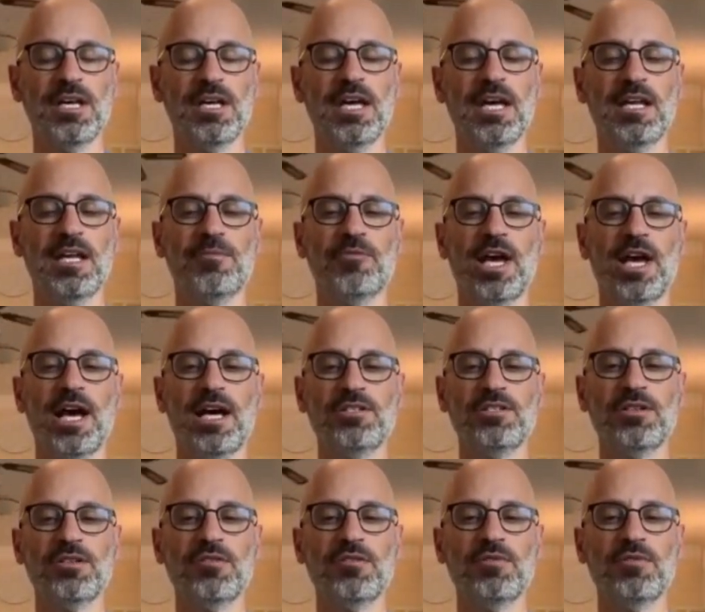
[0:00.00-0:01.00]
And I want to ask
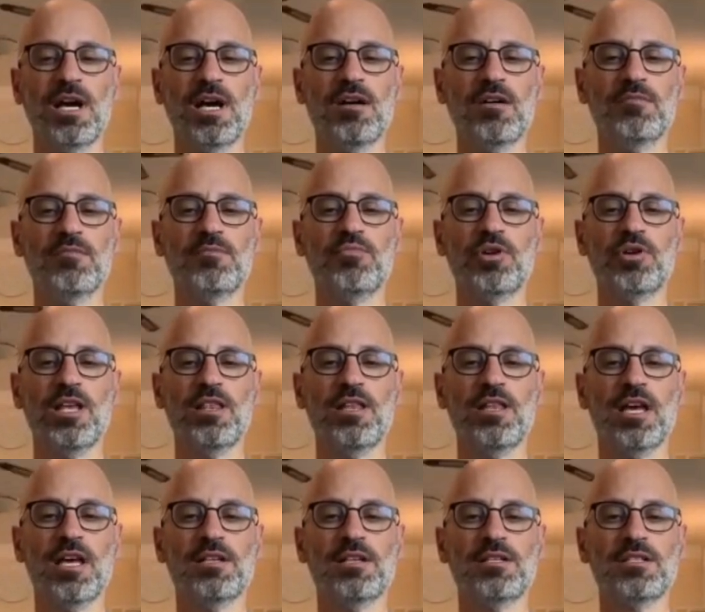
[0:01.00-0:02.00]
you to now breathe
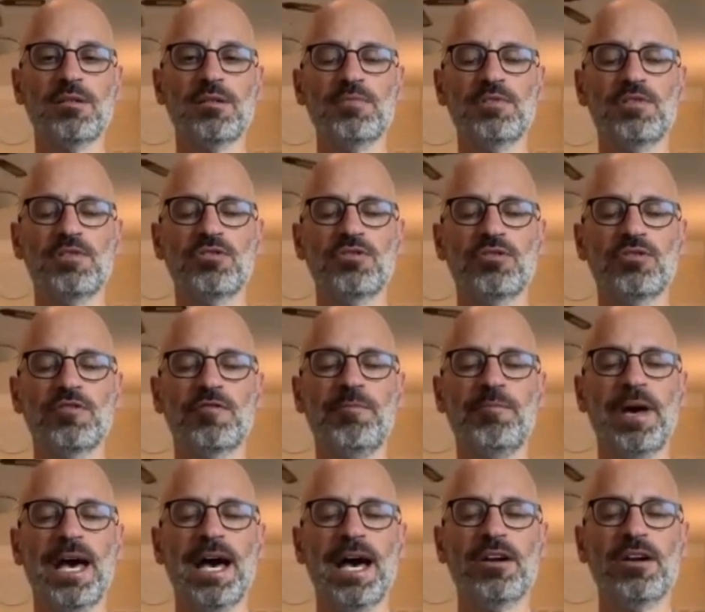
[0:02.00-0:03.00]
in some sort of
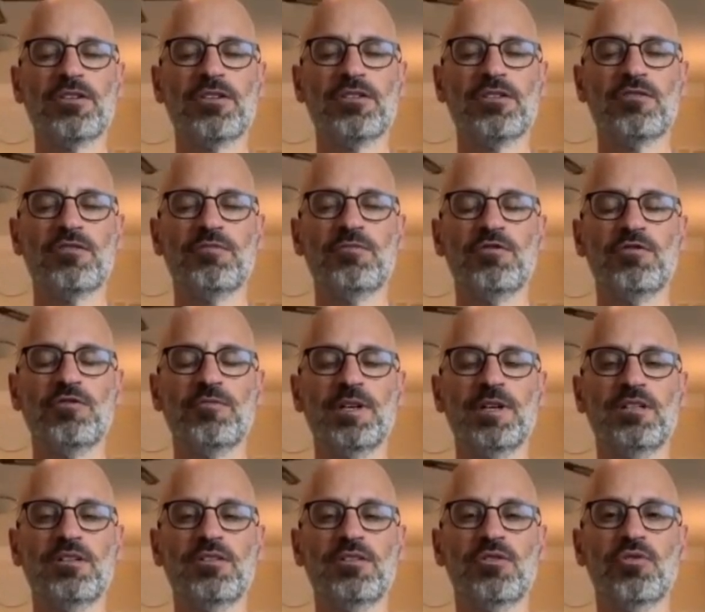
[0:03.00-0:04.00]
pattern,
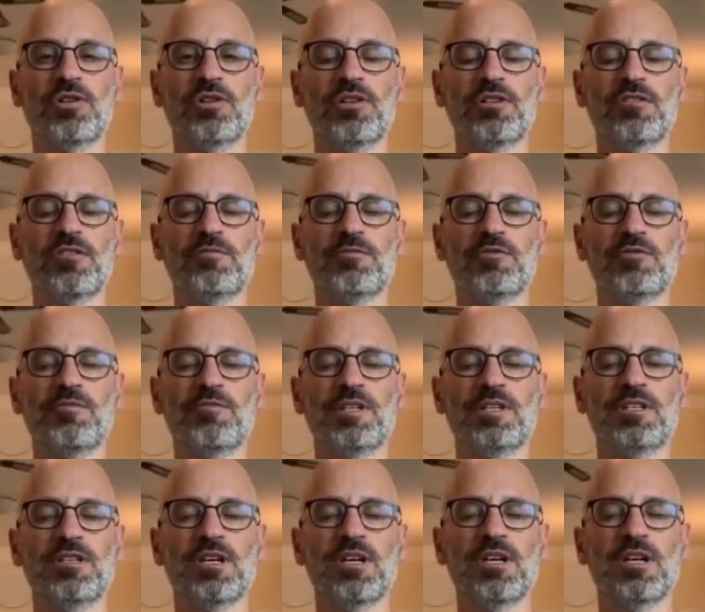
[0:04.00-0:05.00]
movement, order of
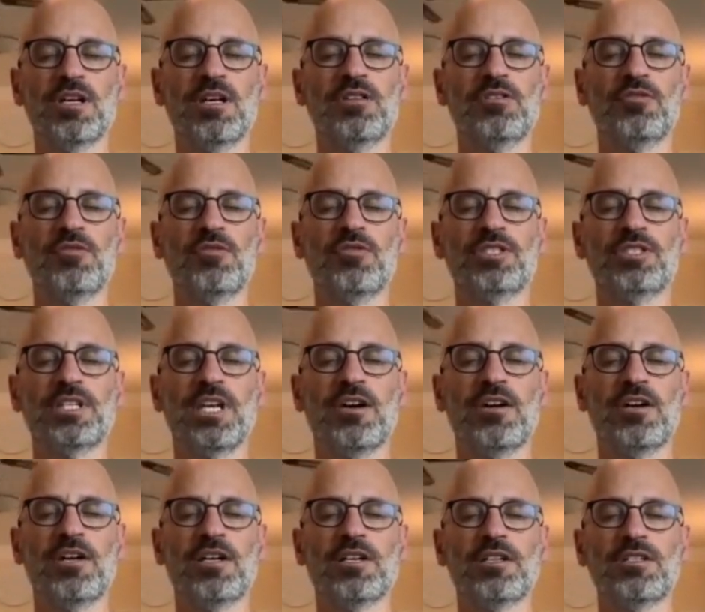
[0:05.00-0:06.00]
movement to those
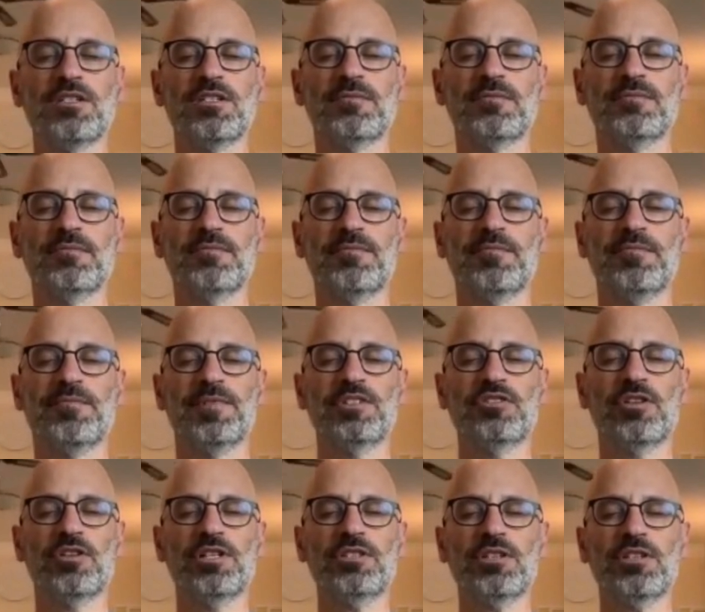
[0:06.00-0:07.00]
areas.
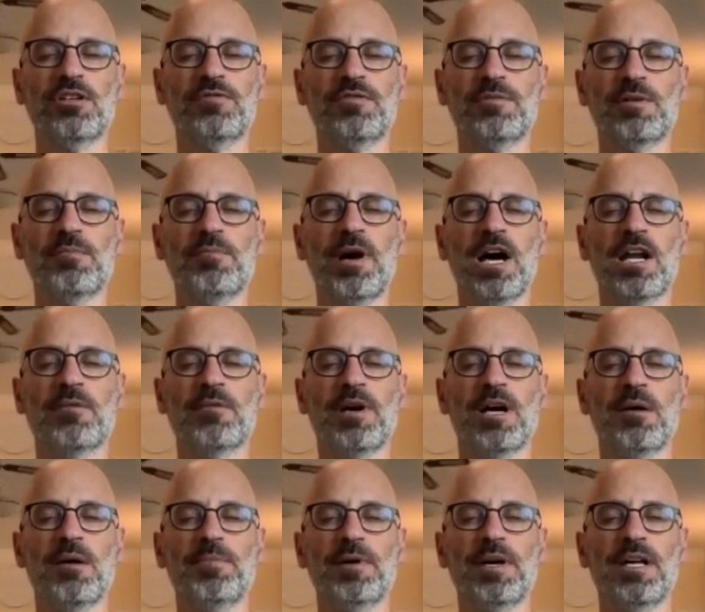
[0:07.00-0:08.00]
So let's start from the bottom
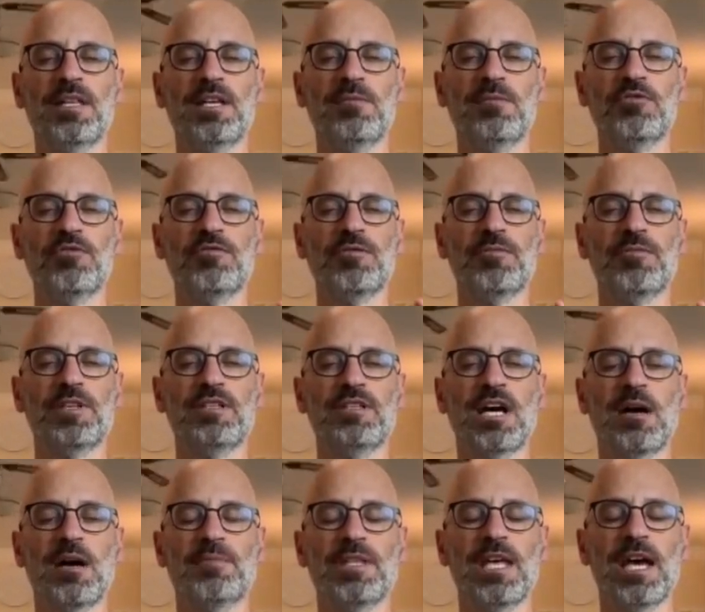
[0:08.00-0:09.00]
up and then move from the
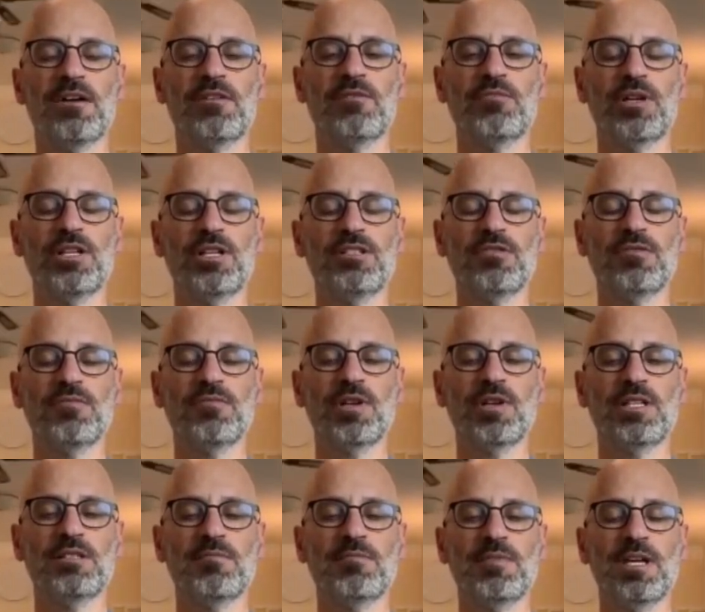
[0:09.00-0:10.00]
top down. What does
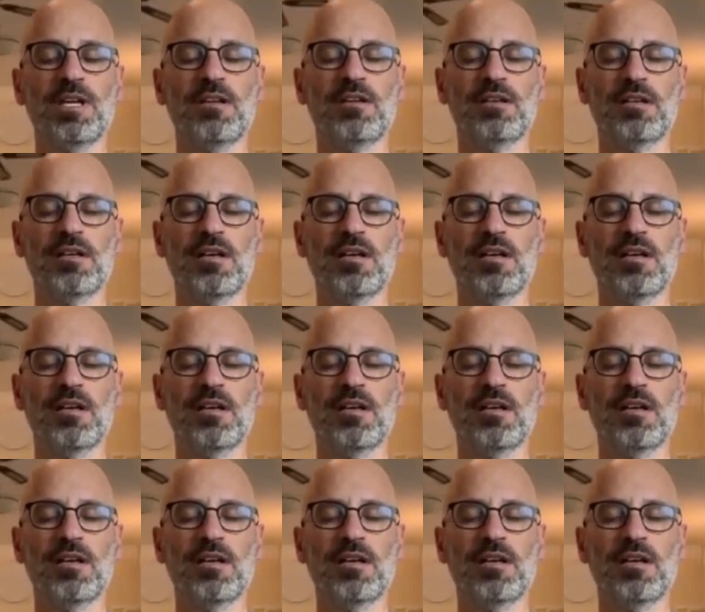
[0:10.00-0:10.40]
it mean?